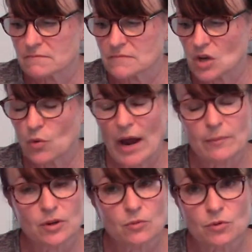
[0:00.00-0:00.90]
grab
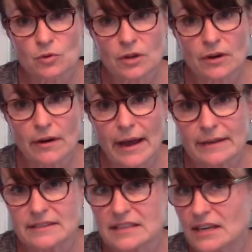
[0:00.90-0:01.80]
your ruler
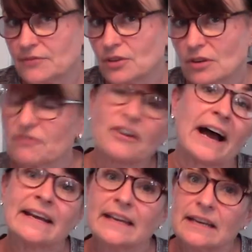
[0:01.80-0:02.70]
and see if you can find it,